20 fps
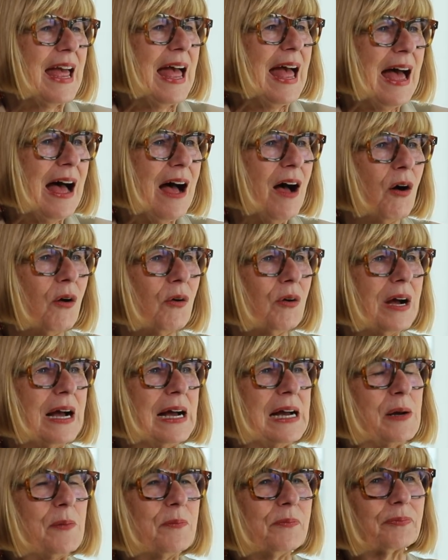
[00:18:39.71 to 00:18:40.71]
how
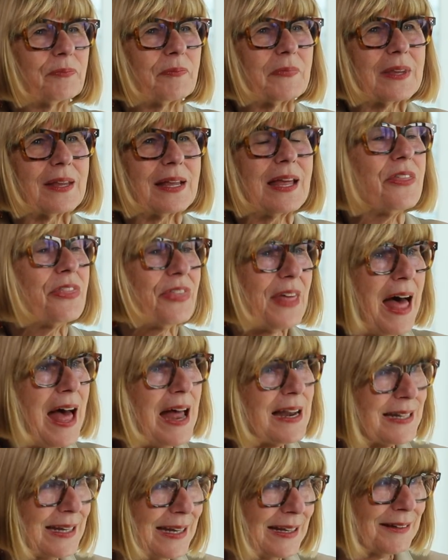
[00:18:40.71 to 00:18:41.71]

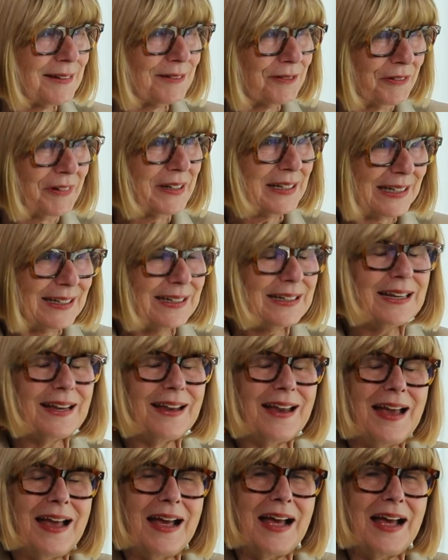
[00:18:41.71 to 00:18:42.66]
cathartic, really,